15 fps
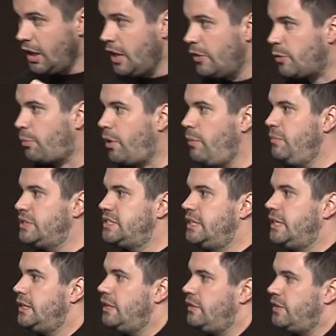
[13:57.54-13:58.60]
The problem is
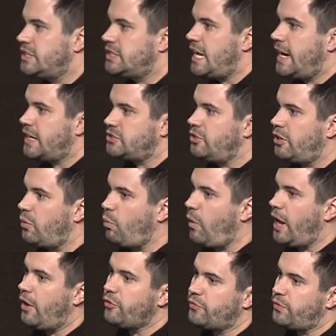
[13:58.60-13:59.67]
that the stack is not
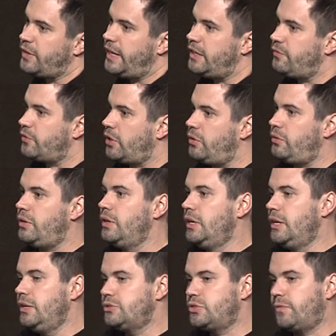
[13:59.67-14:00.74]
unwound for native code.
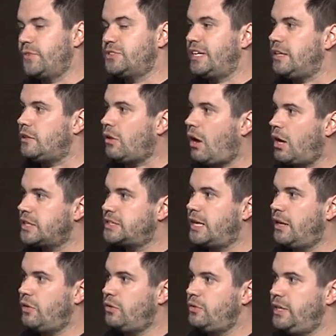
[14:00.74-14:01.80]
So if there's any locks
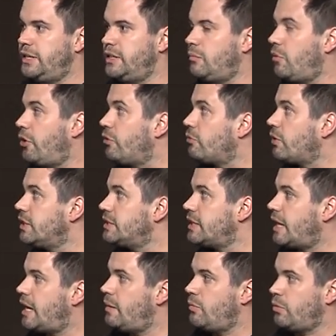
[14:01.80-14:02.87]
held in the Mono
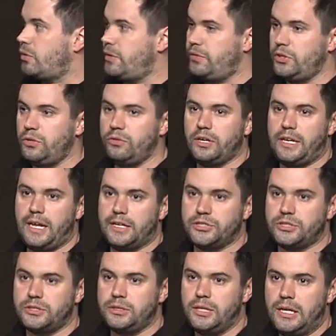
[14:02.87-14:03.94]
runtime or in the Unity
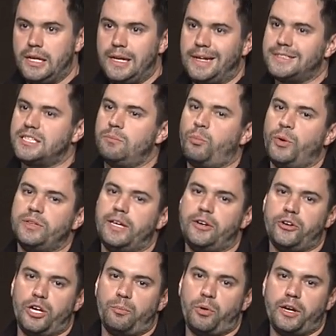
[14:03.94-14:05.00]
engine, at some point
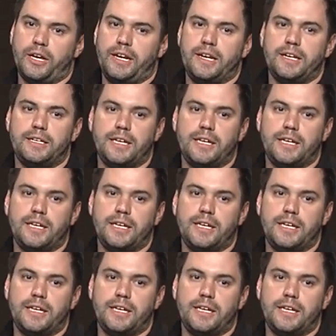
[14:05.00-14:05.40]
later, you're probably going to hit a